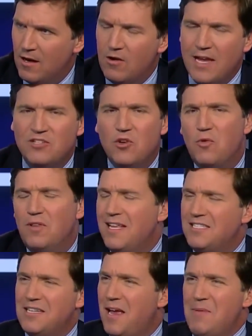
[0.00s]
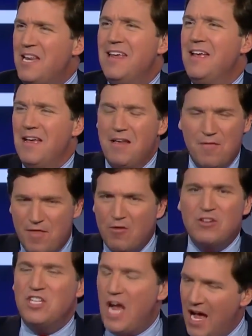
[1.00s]
Okay, so let's, I mean,
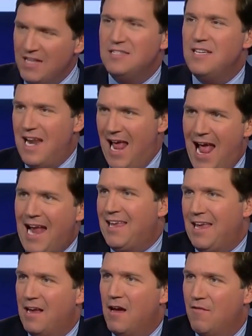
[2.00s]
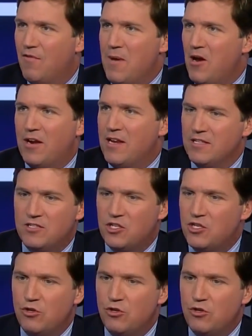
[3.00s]
there is constant hacking of American Absolutely.